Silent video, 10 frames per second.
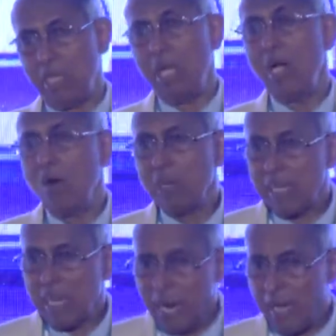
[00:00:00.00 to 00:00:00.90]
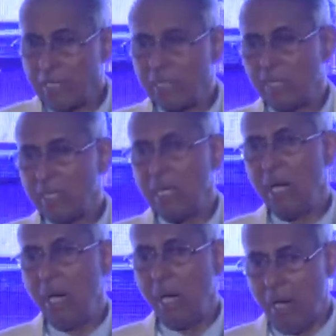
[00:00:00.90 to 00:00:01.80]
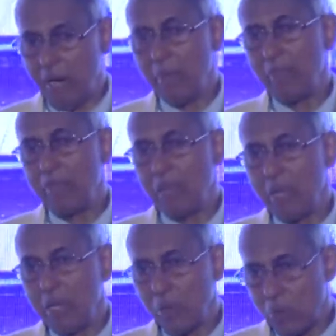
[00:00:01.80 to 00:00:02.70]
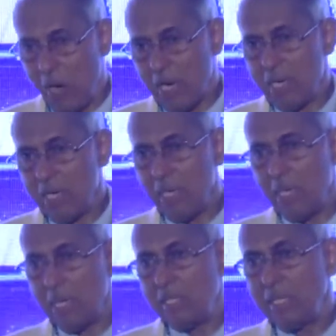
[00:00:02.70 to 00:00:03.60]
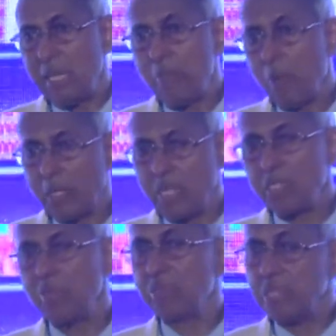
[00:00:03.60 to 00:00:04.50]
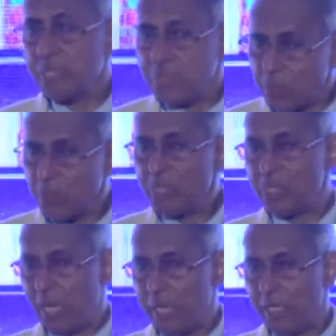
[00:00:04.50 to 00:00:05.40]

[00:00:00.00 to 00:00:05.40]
or realized are one, the importance of suicide.